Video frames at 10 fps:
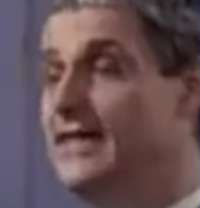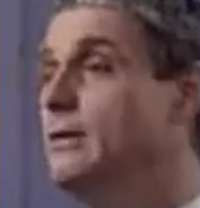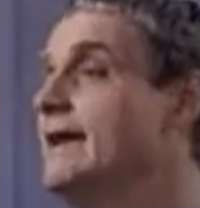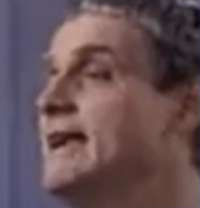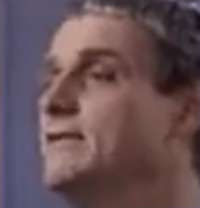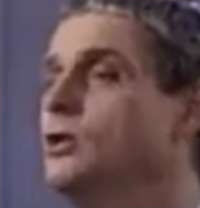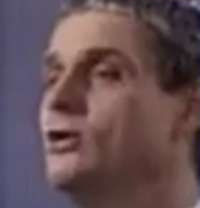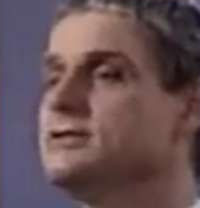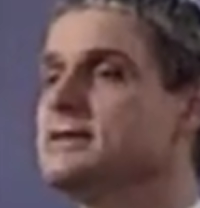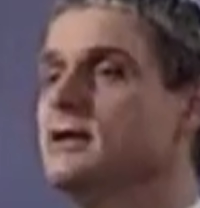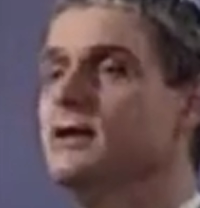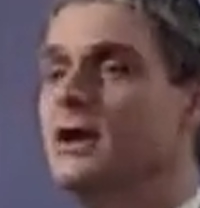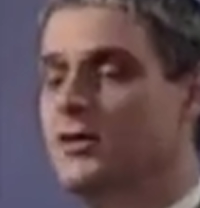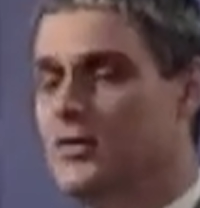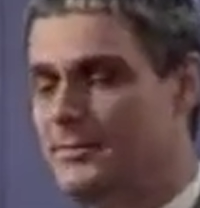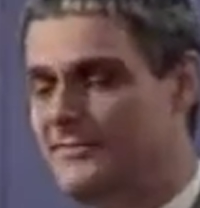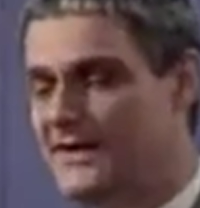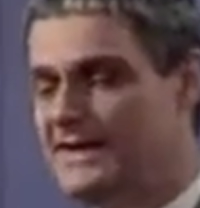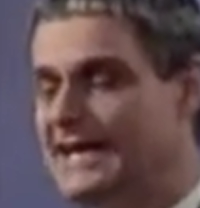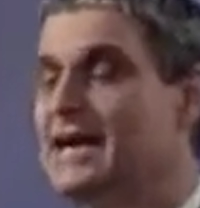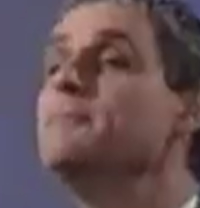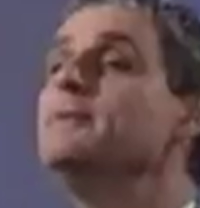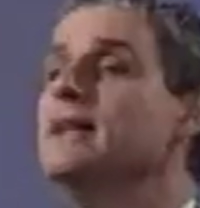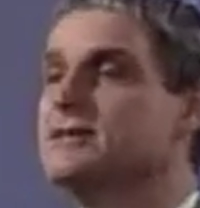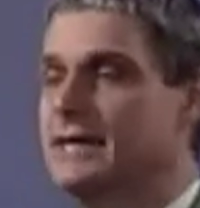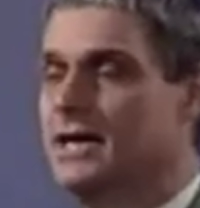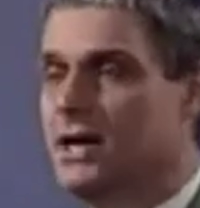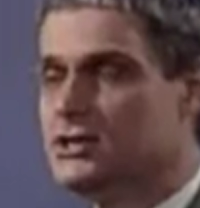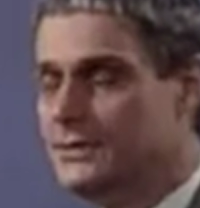They were given also the prophetic ability